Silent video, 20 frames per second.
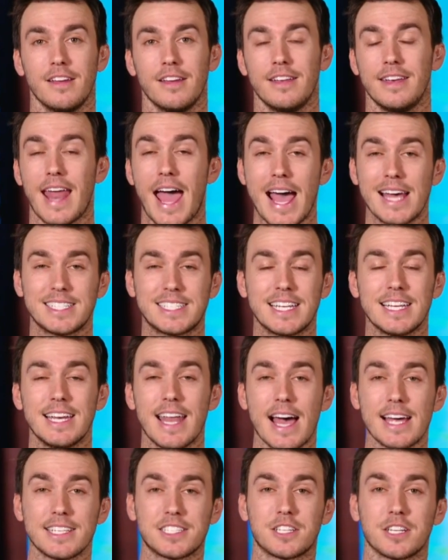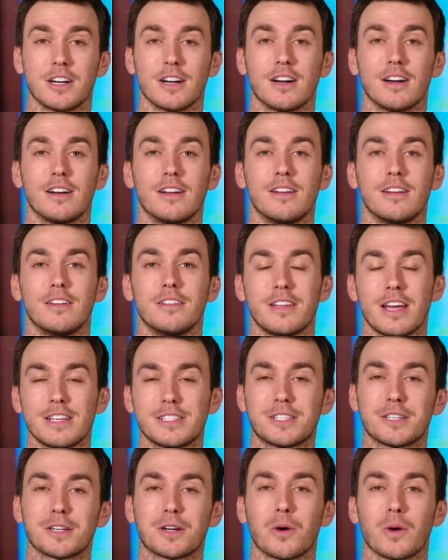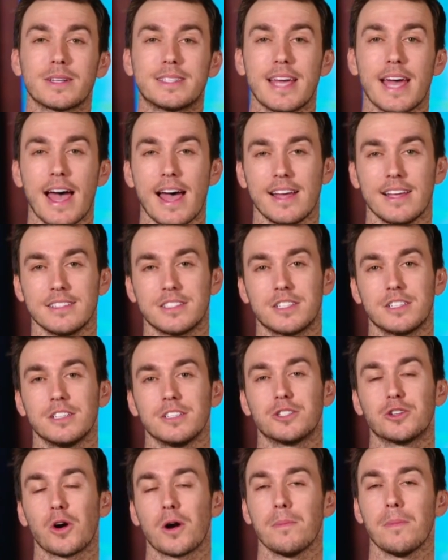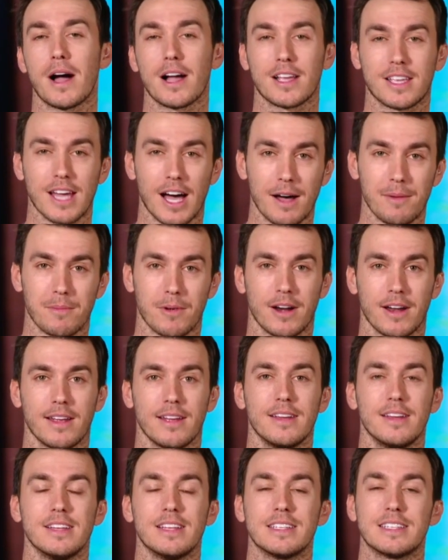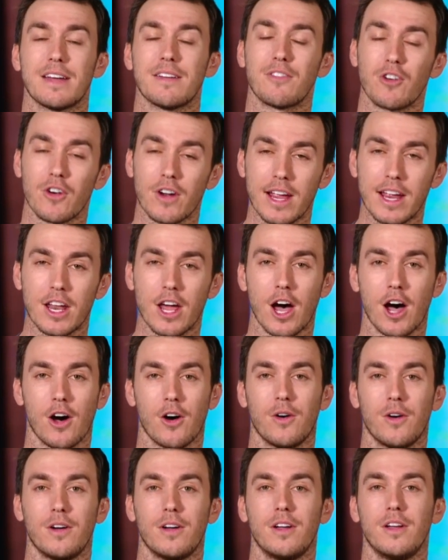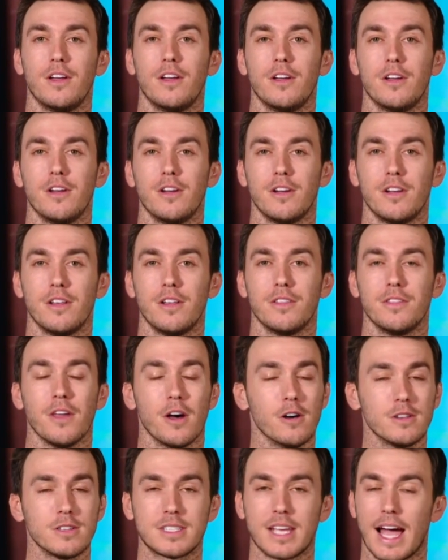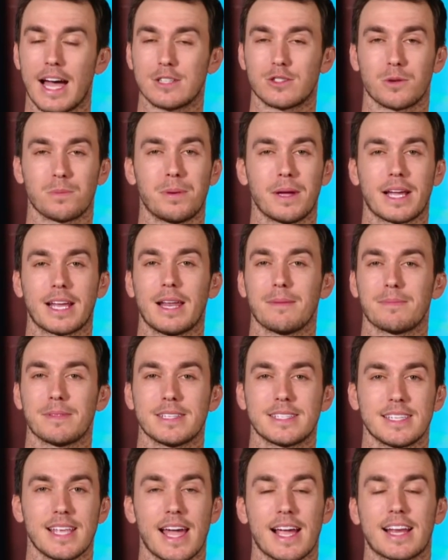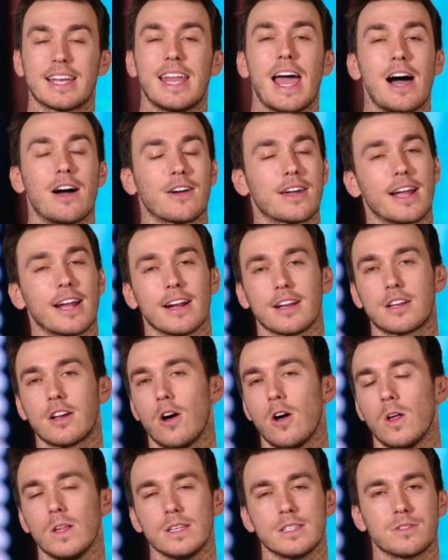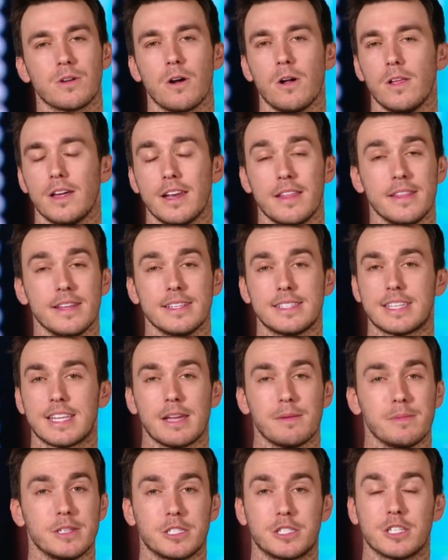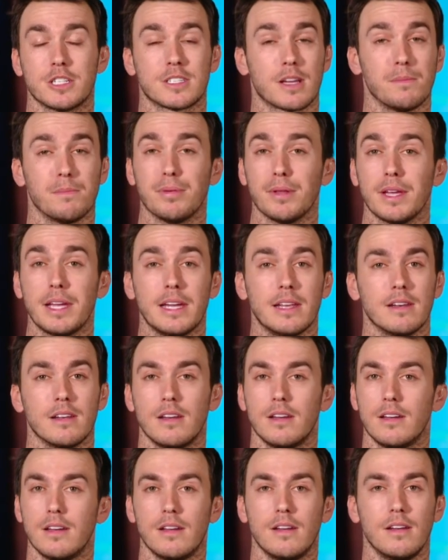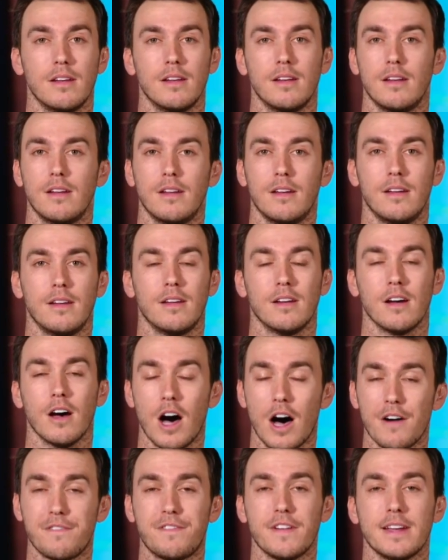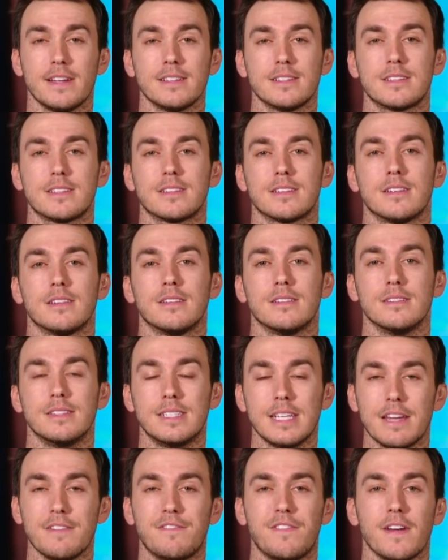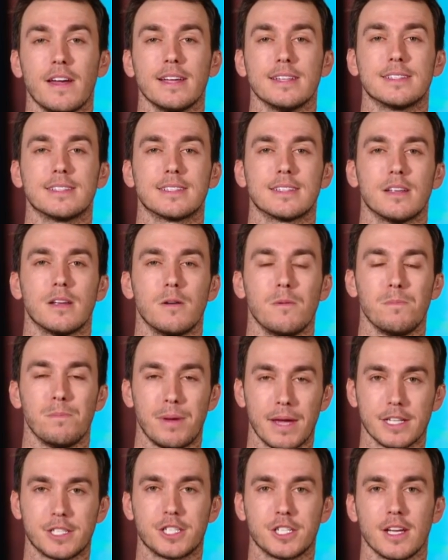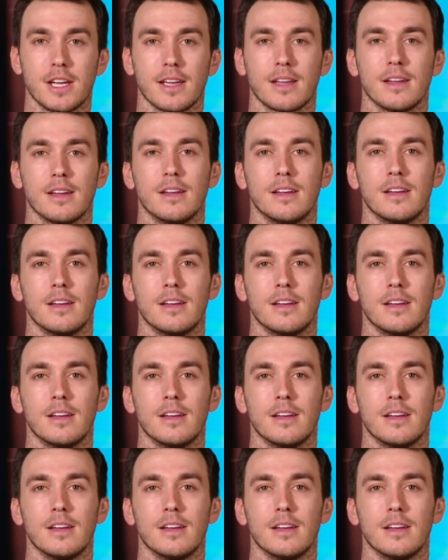Nasty Nestor, Nestor Cortes, Jordan Montgomery, Severino, those guys are picking up the slack. Now Gerrit Cole is rolling, and this team is just complete. Offense, defense, pitching.